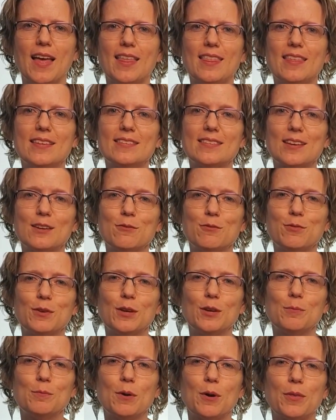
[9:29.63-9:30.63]
This can
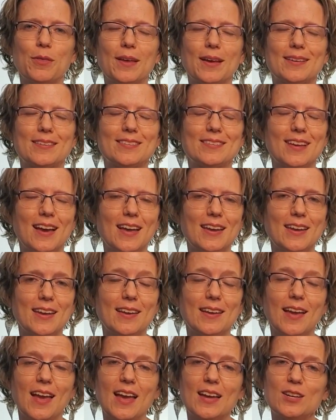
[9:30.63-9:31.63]
feel both
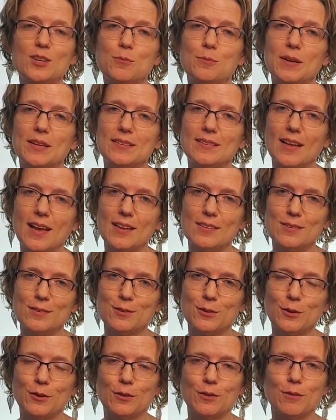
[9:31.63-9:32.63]
exciting and a bit
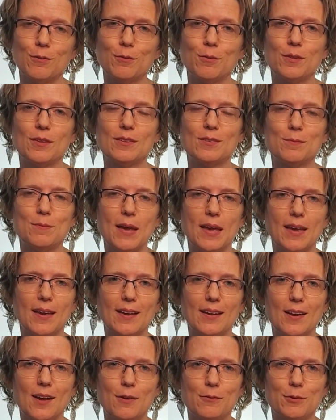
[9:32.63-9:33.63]
uncertain through this making
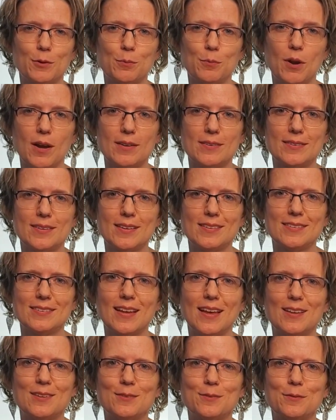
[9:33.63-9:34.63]
an offer process
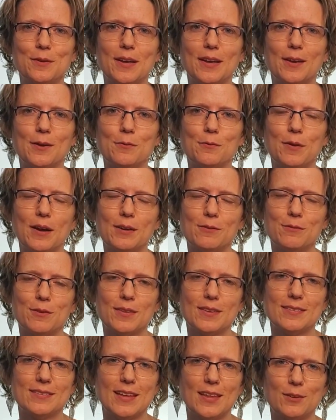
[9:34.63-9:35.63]
as we wait for
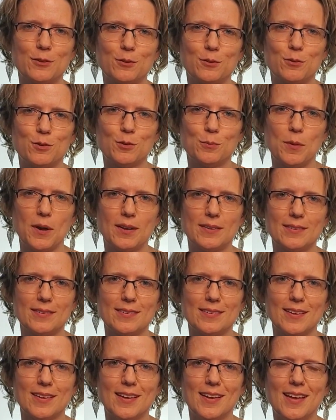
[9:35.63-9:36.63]
the seller's
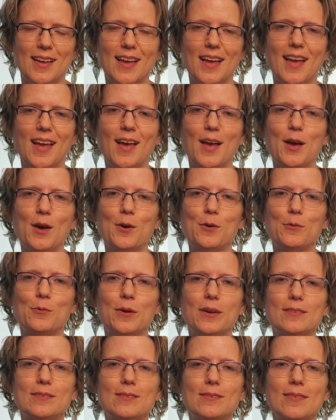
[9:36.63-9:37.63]
response.
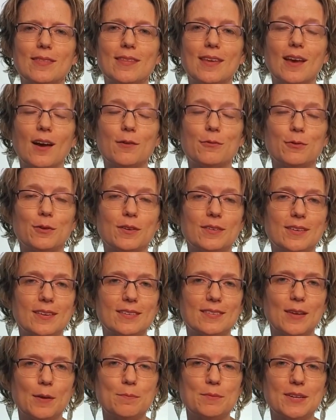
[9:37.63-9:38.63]
Once the offer is
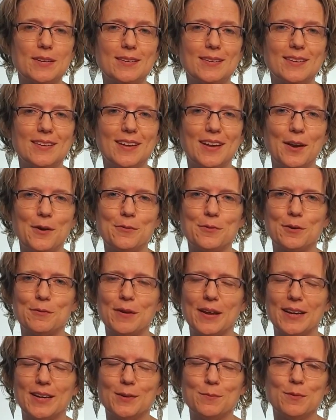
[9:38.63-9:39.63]
accepted, we're
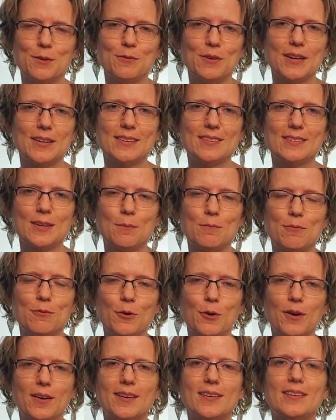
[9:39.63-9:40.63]
ready to move on to step
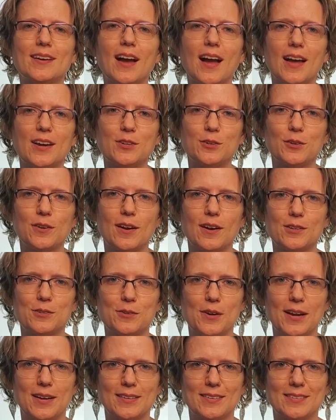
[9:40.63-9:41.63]
4, under
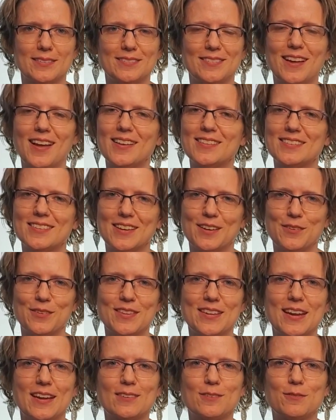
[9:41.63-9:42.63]
contract. I'll see you in
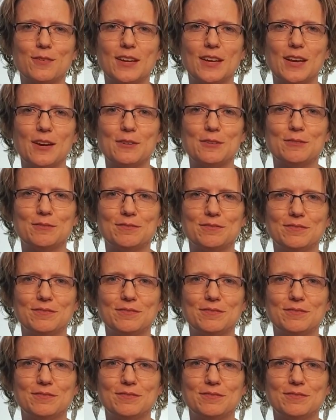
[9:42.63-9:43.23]
the next video.